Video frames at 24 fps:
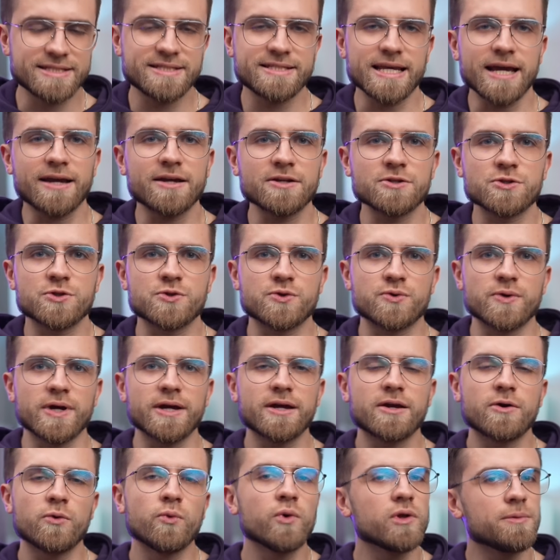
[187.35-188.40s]
second
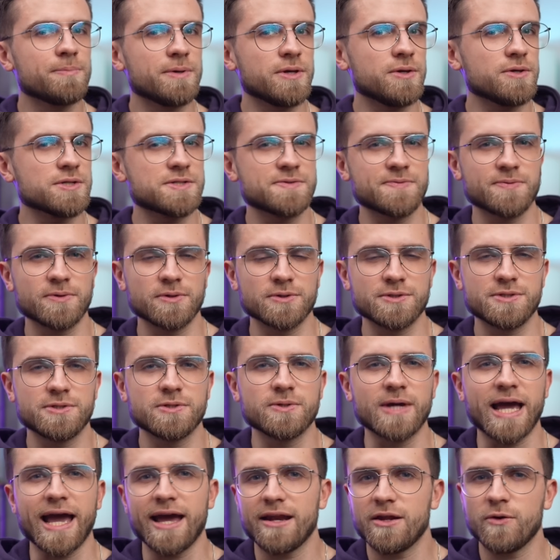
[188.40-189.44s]
trick will be useful
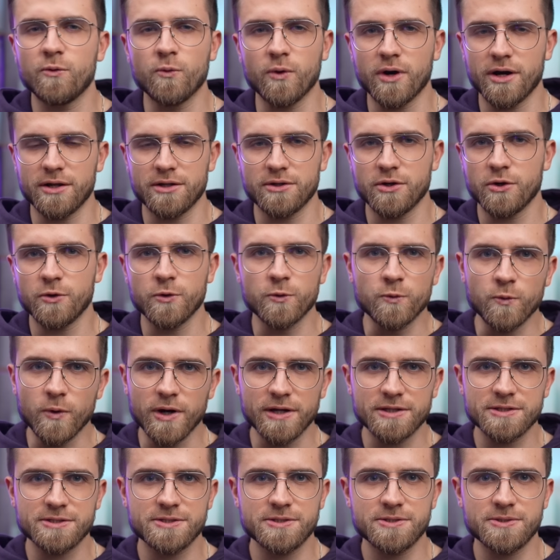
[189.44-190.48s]
to anyone who
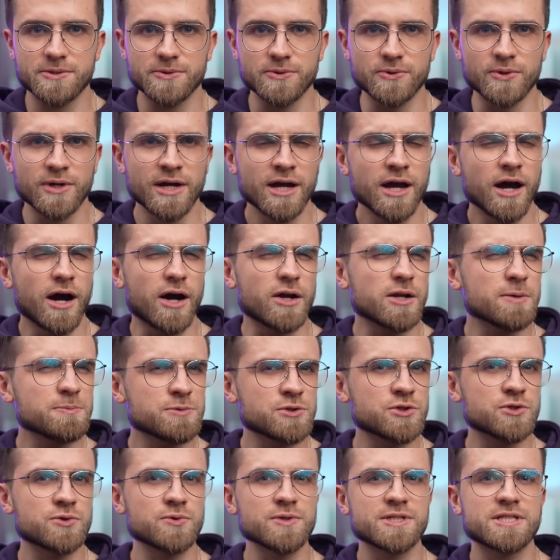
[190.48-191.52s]
wants to
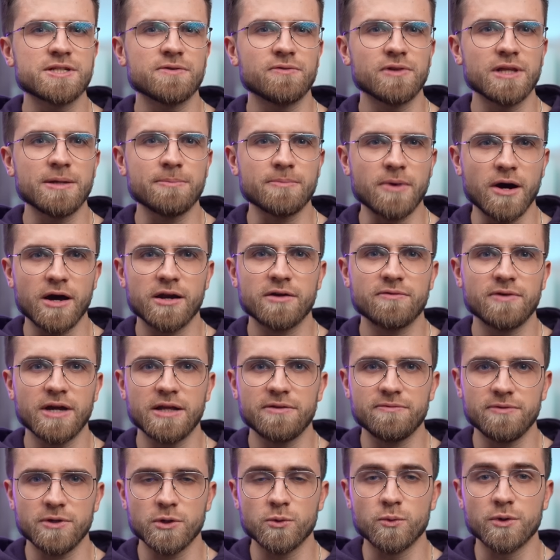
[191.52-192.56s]
unobtrusively
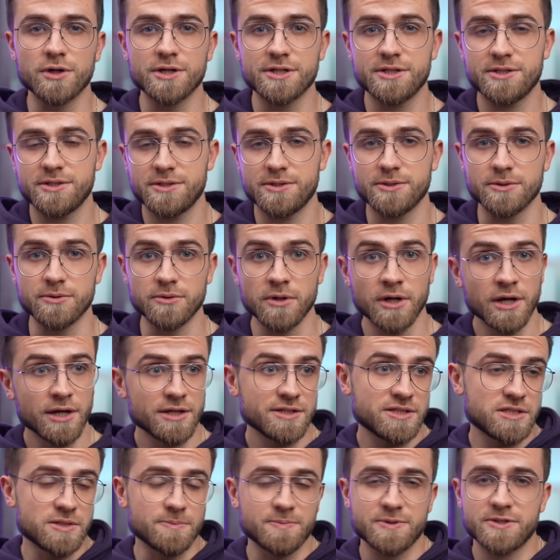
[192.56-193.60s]
motivate viewers to
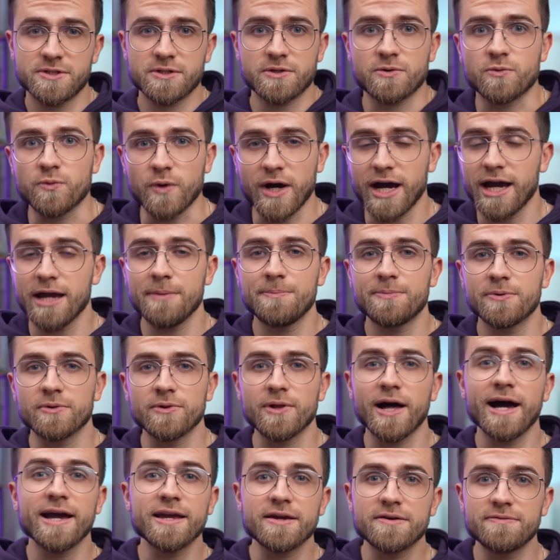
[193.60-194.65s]
subscribe,
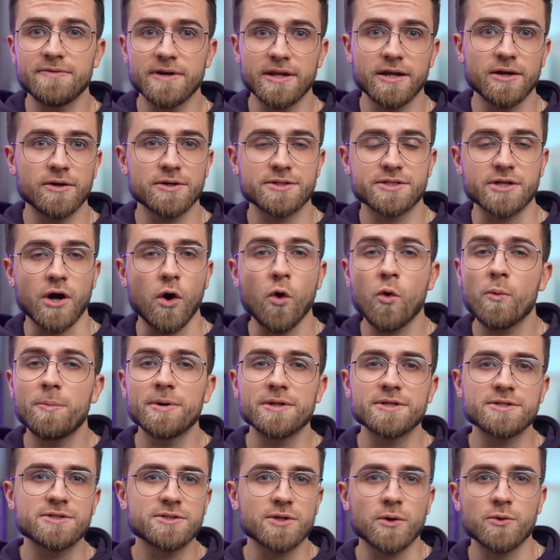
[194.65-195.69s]
like videos,
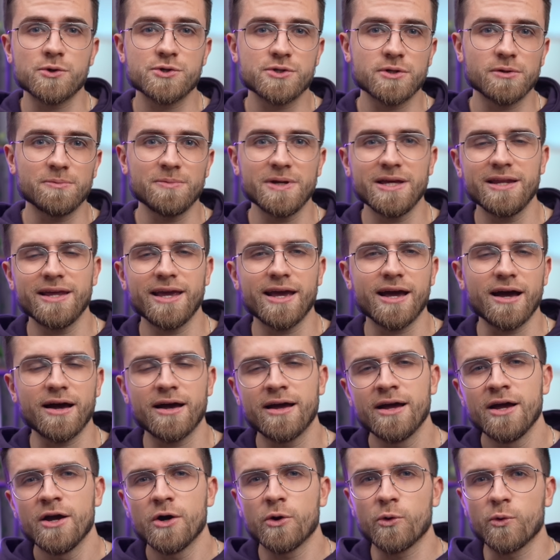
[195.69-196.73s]
open social media,
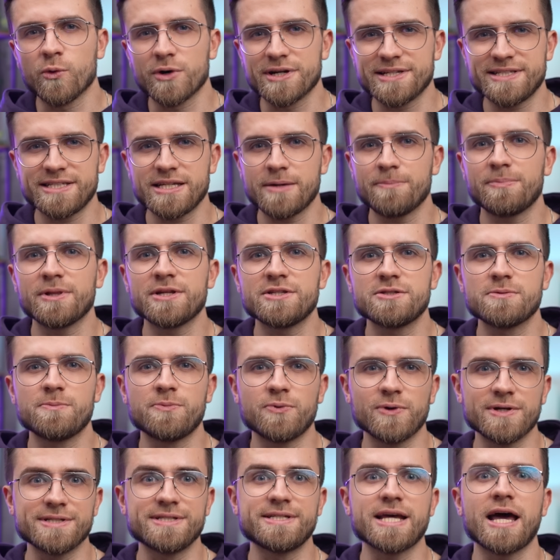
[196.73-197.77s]
or simply to
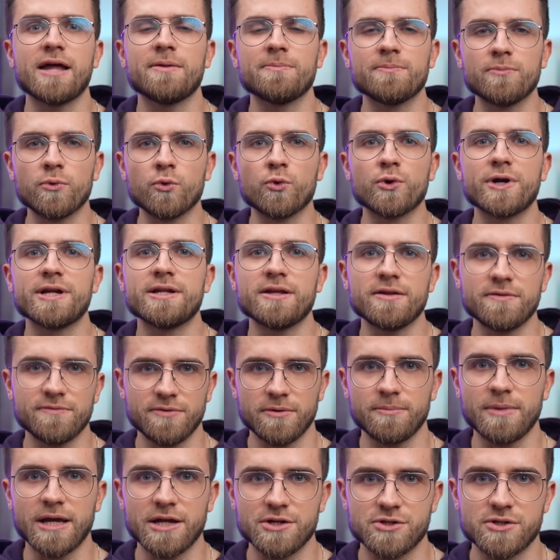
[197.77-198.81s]
present boring
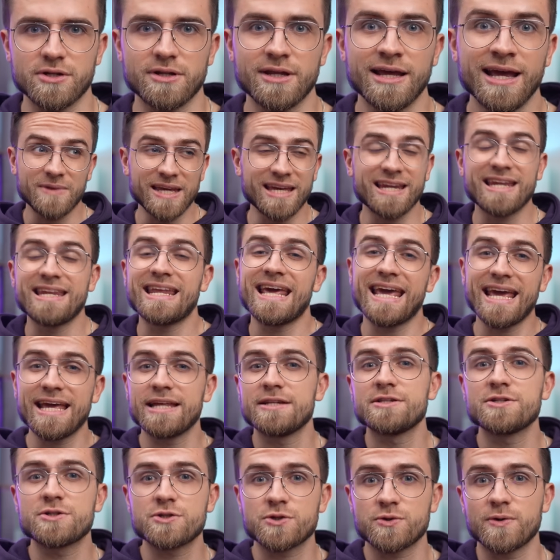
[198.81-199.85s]
information in an
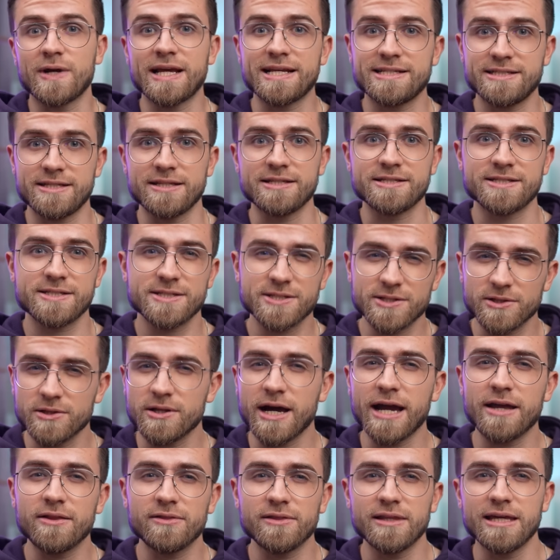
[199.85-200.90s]
interesting,
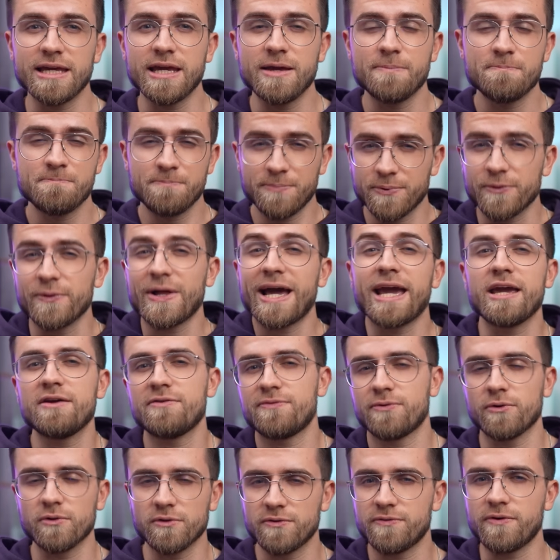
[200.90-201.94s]
slightly
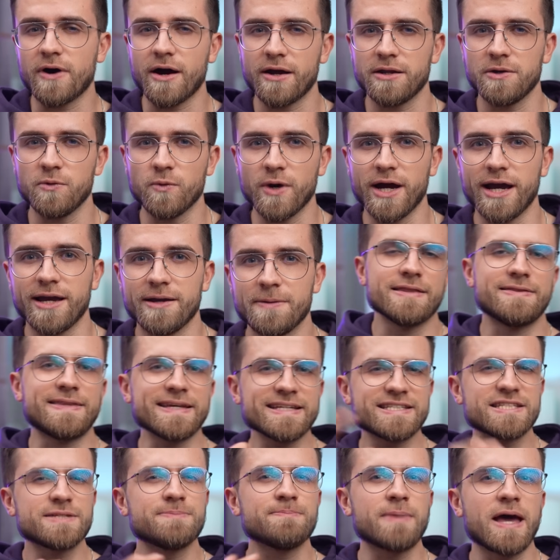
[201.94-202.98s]
playful, funny way.
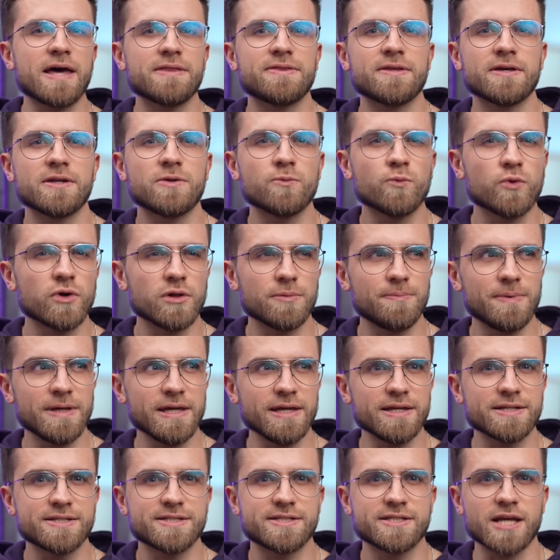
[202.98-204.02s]
This method will
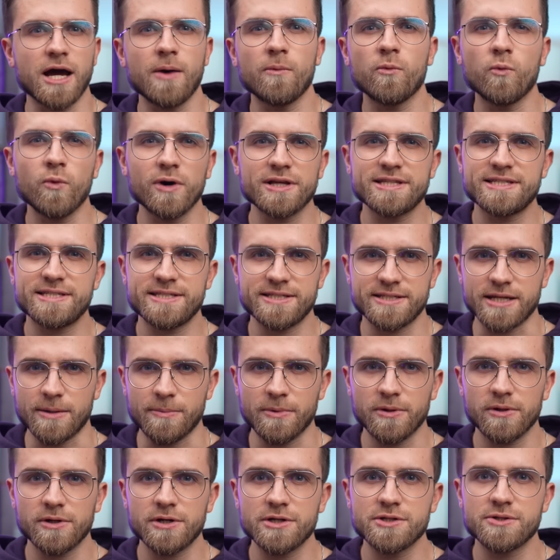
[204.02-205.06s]
be somewhat
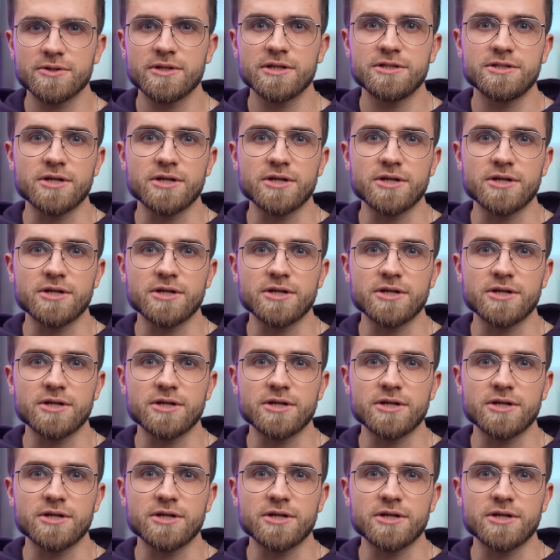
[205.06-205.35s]
similar to the